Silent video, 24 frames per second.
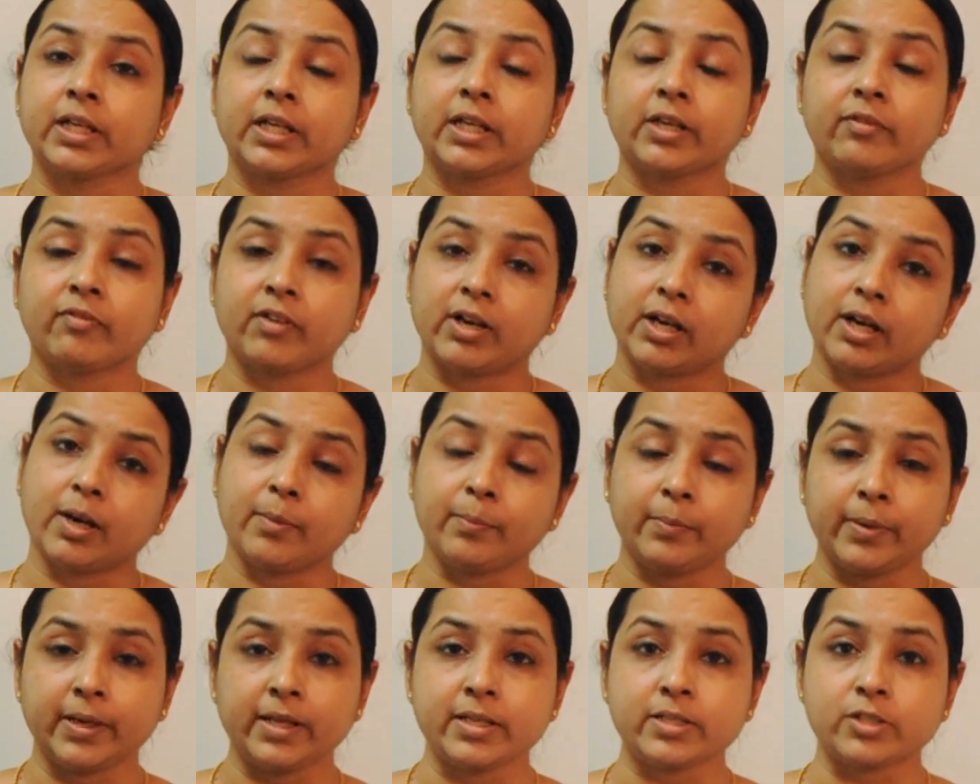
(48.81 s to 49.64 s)
If a
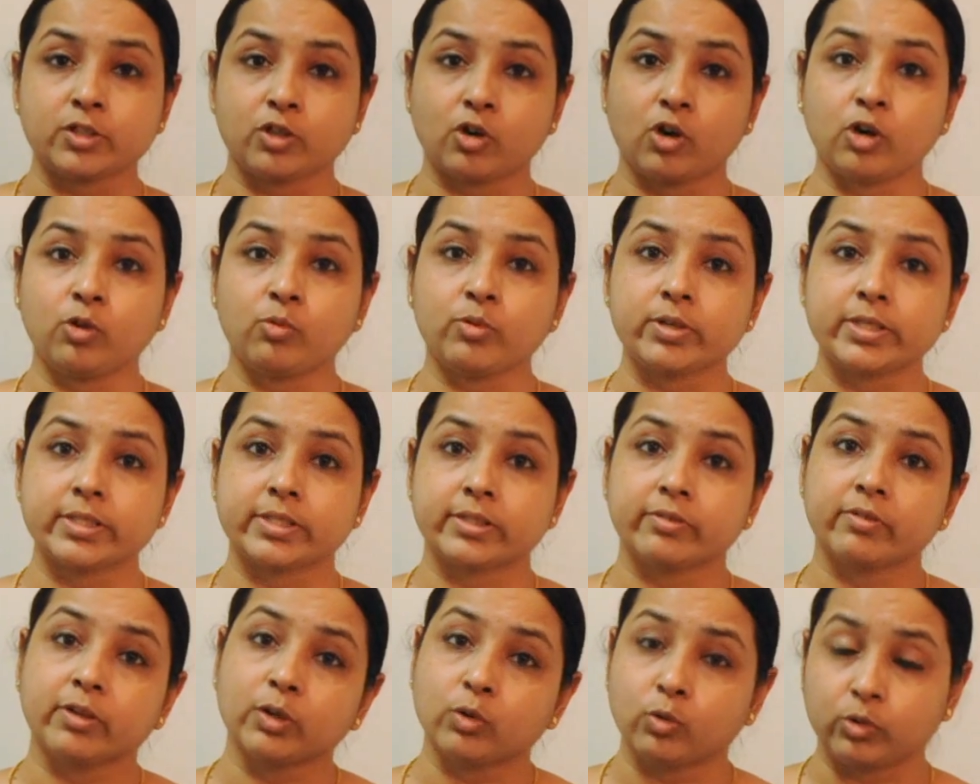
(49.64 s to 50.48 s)
company stock was
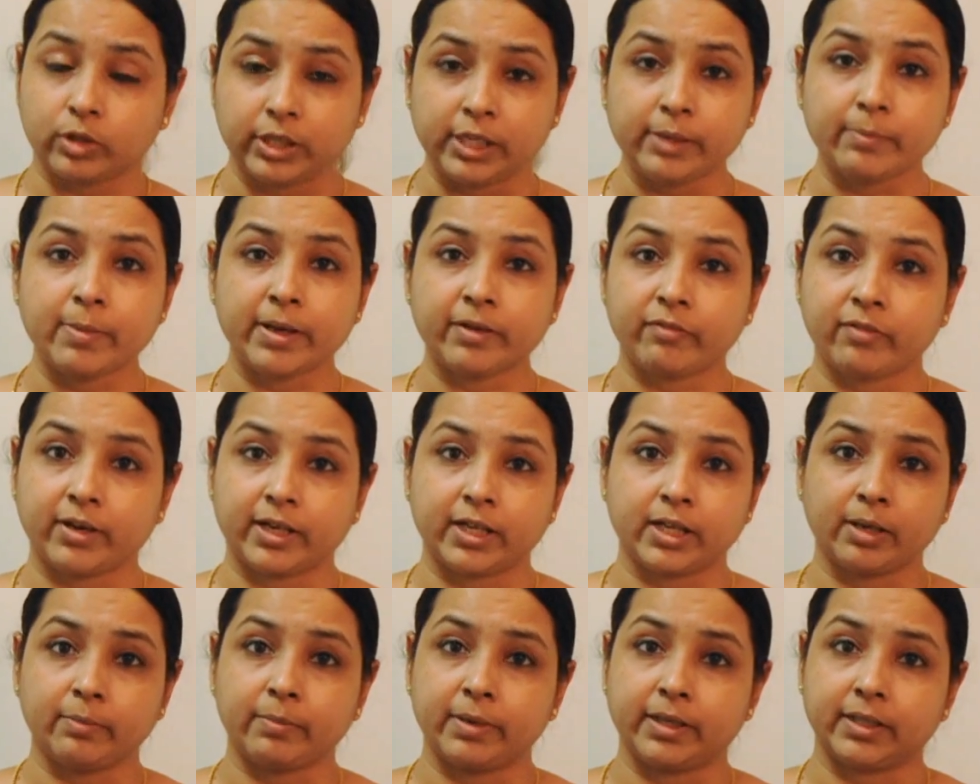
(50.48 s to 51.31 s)
driven only by
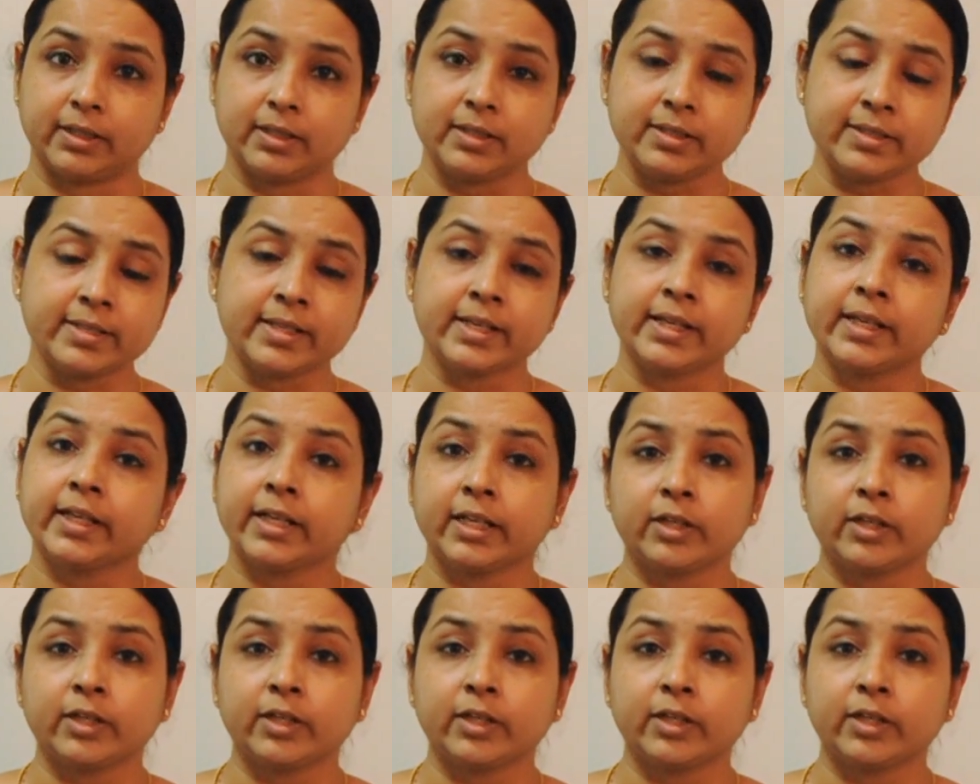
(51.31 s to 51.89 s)
fundamentals,